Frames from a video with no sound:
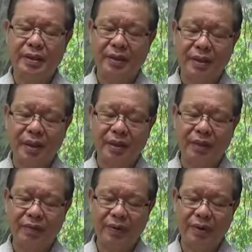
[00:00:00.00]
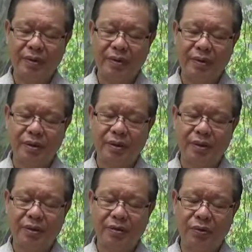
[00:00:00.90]
it's like having
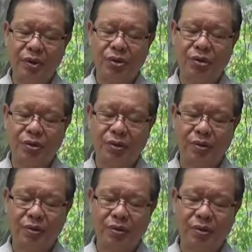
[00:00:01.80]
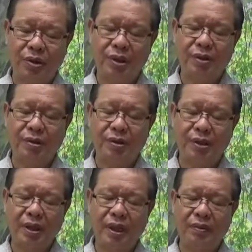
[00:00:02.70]
rich till
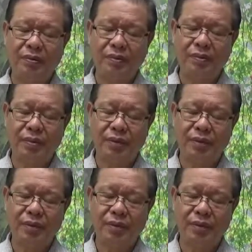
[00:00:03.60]
ground.